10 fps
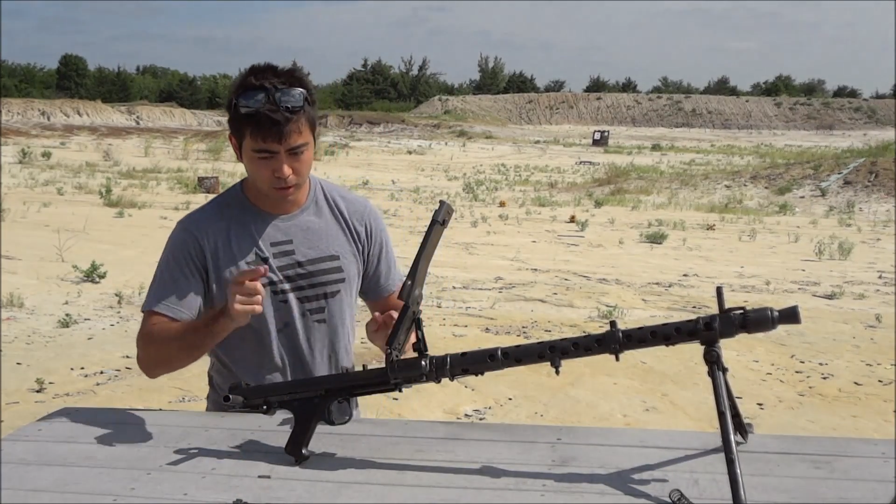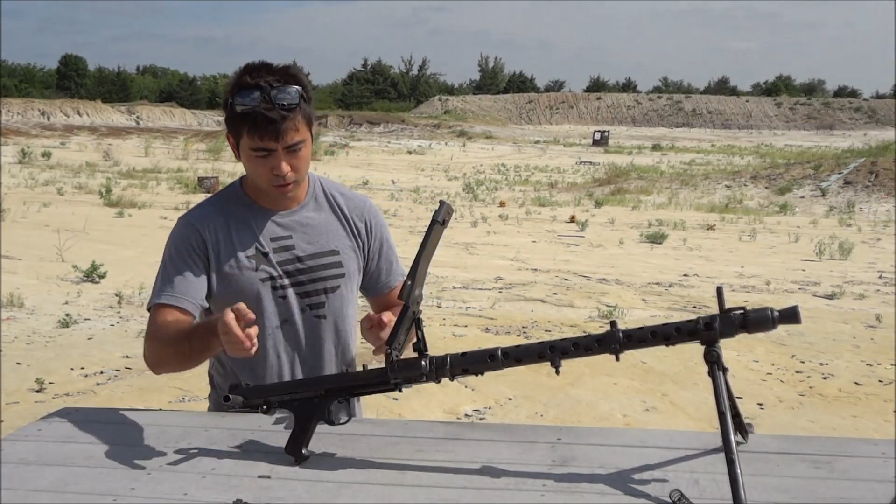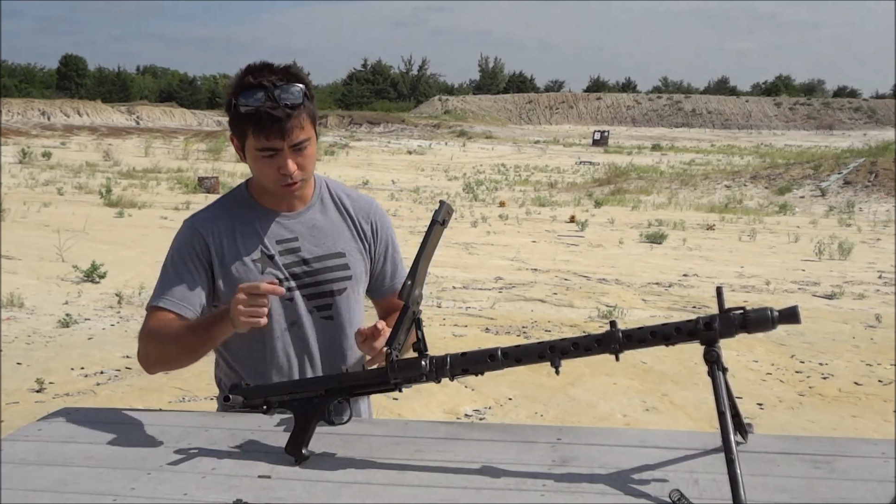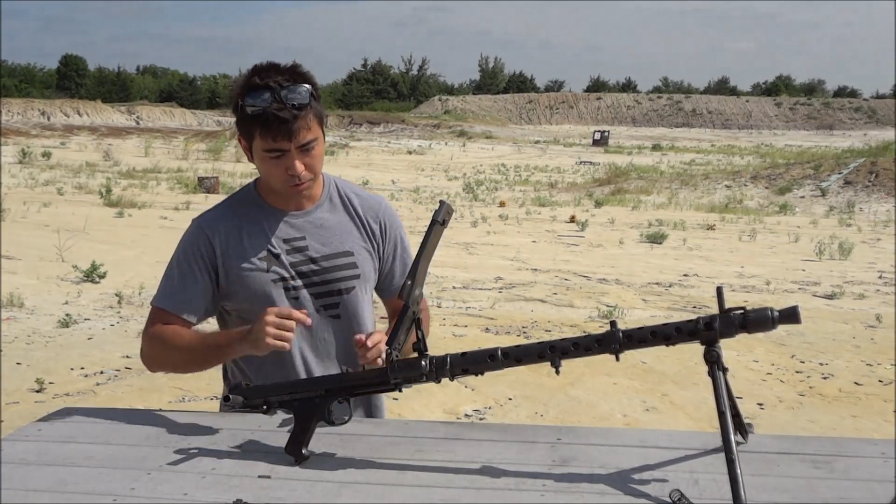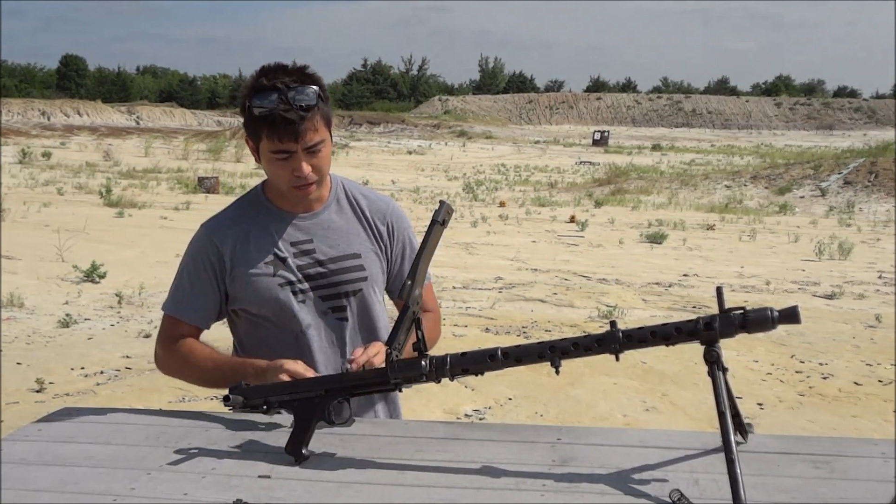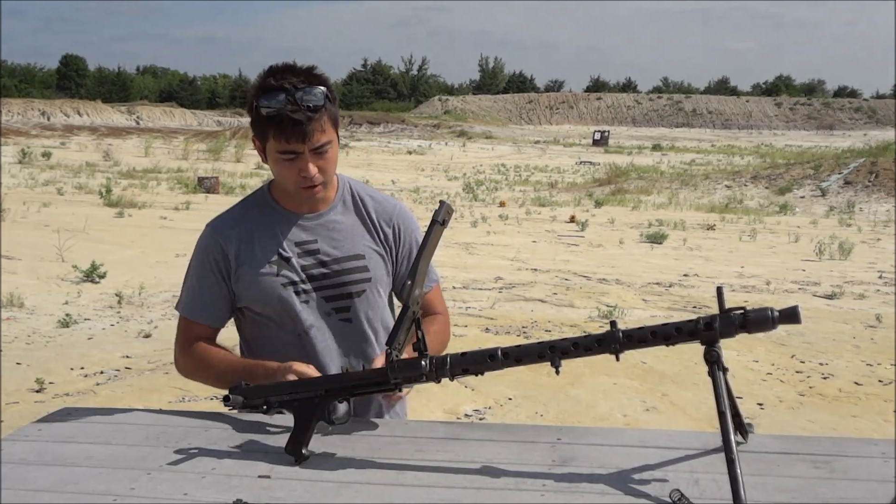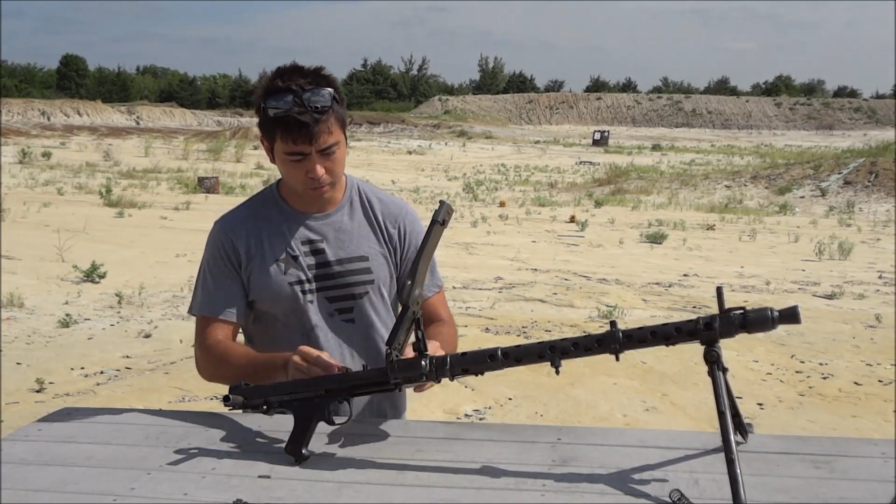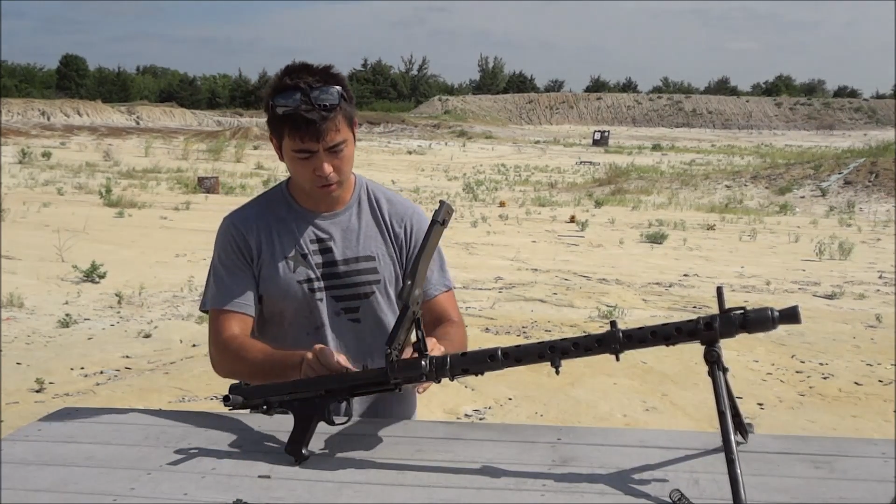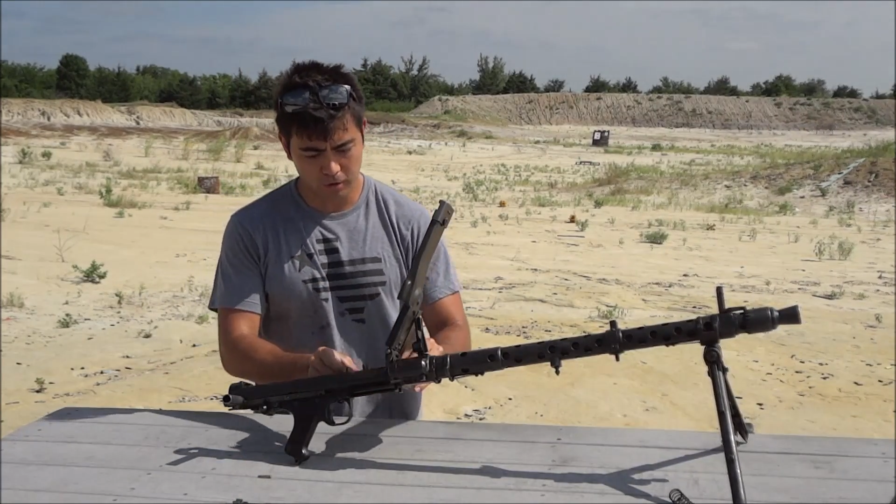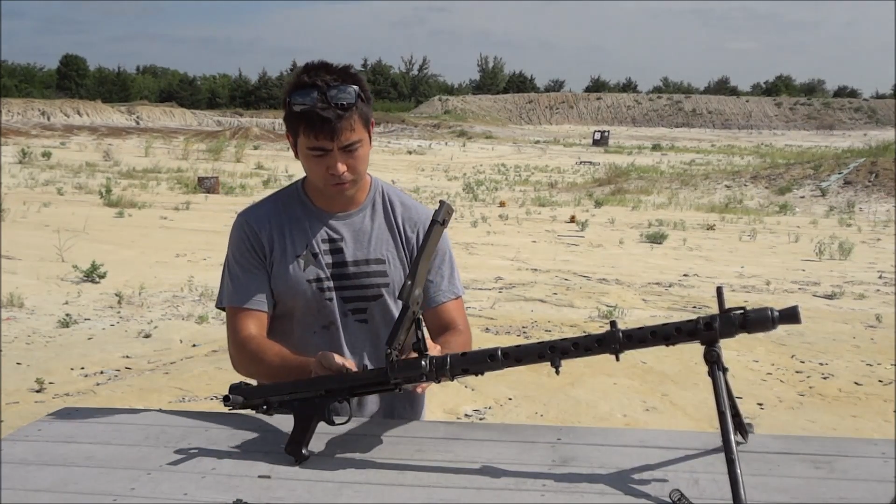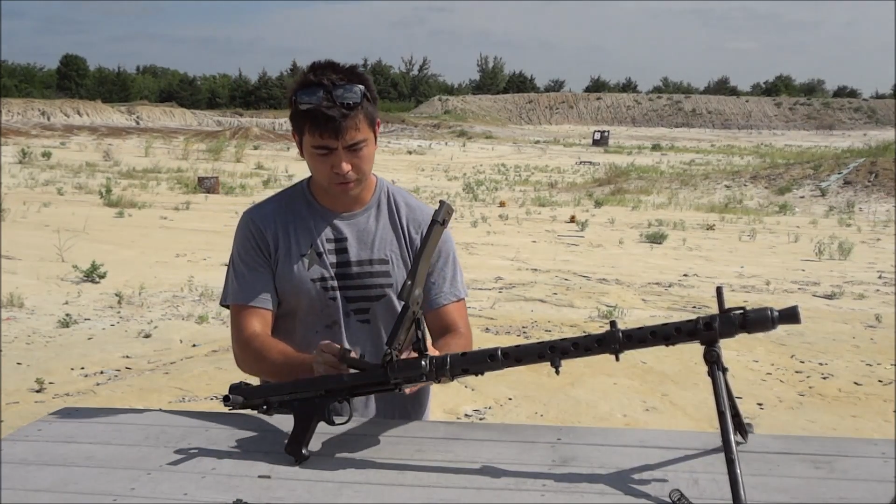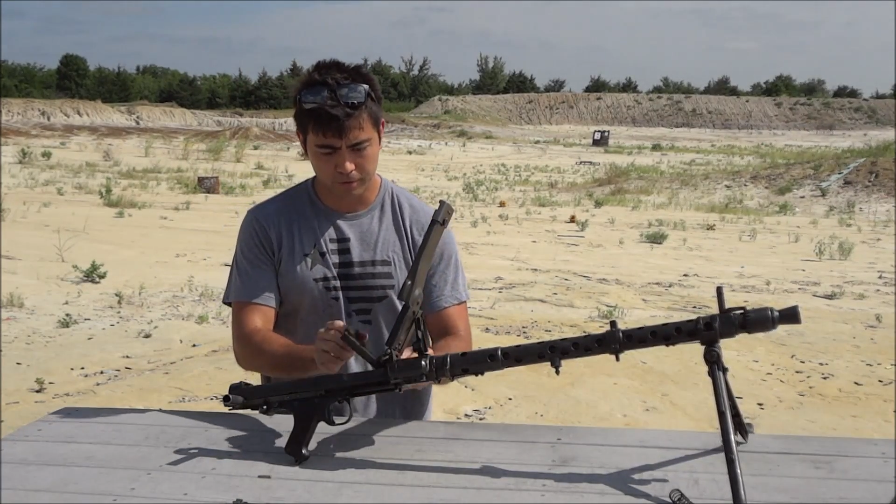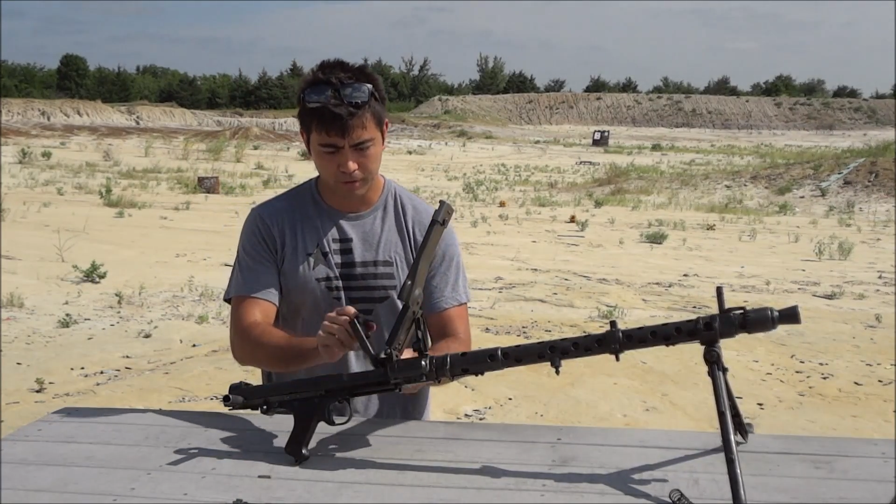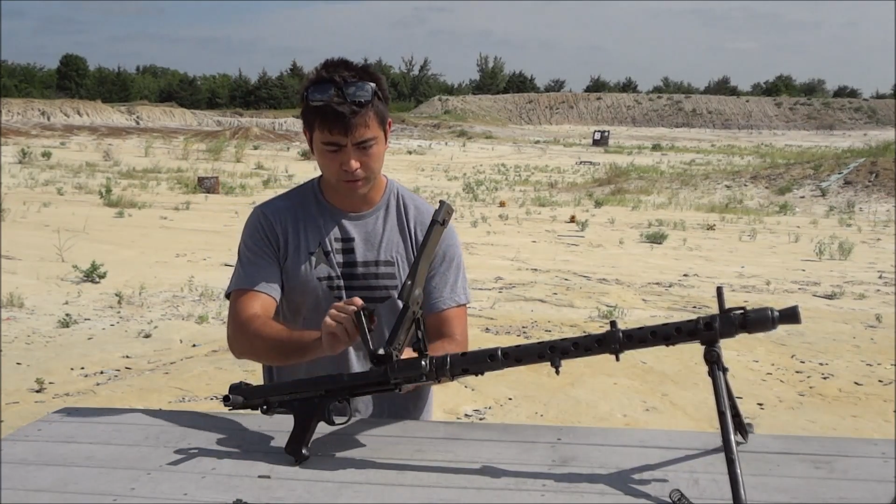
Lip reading: So with that removed, I